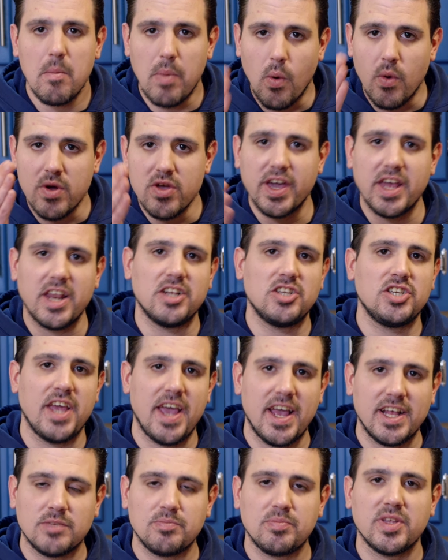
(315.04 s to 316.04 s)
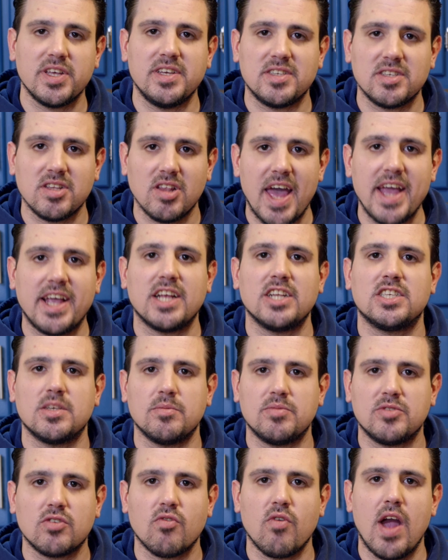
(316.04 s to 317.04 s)
but when you get a chance, please like and
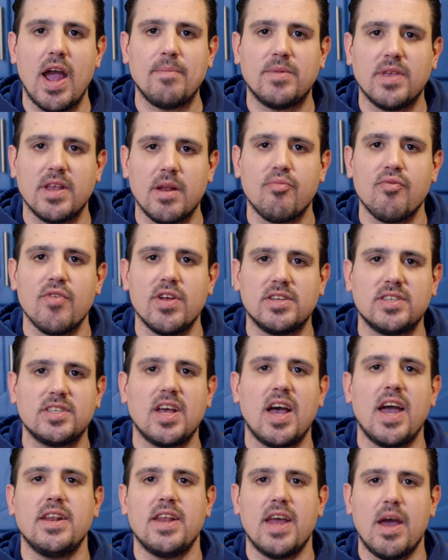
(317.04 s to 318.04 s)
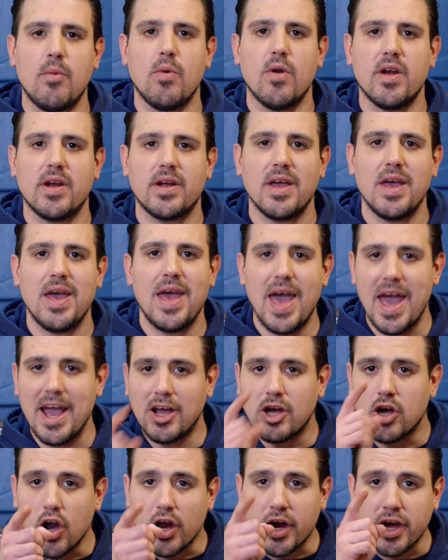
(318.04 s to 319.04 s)
subscribe to the Bridgeside Network.
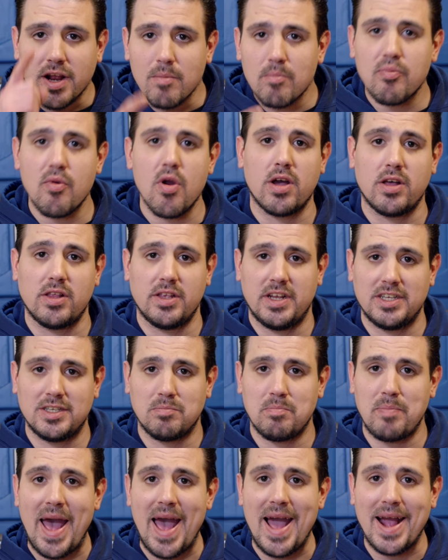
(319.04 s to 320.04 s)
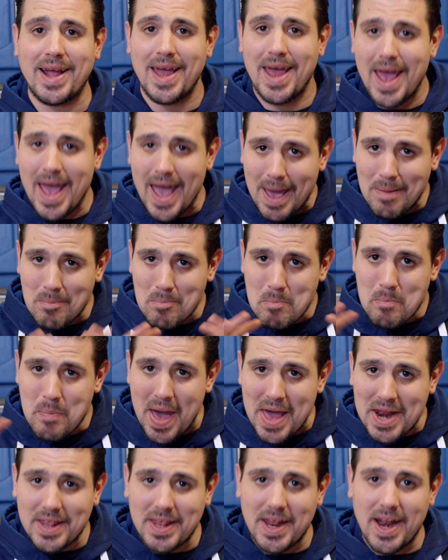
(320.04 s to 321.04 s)
And Cooking in Brooklyn is back and
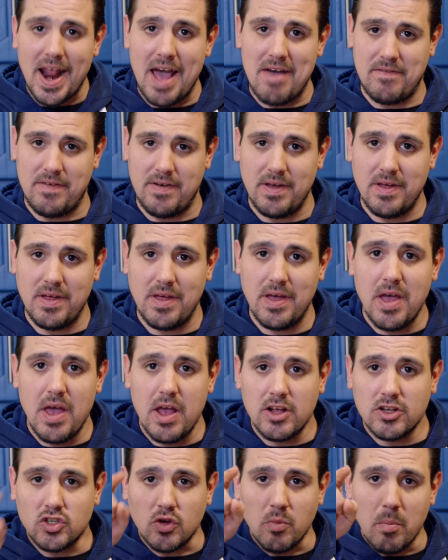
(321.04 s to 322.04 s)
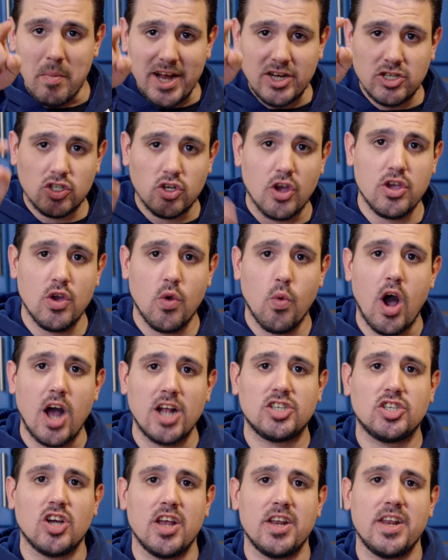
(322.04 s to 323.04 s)
better than ever. So make sure you
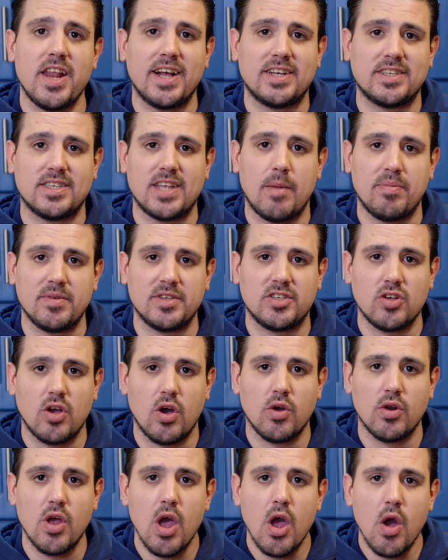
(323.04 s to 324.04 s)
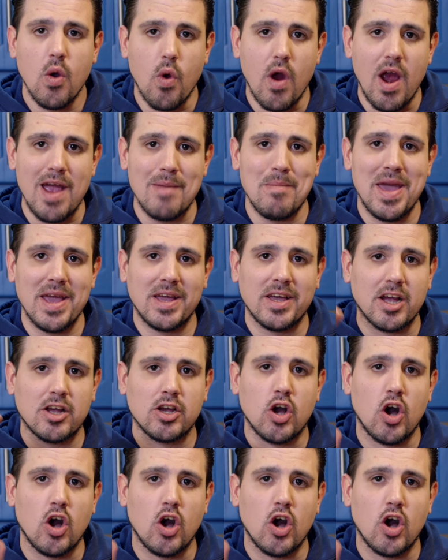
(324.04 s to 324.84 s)
watch our next episode where I make a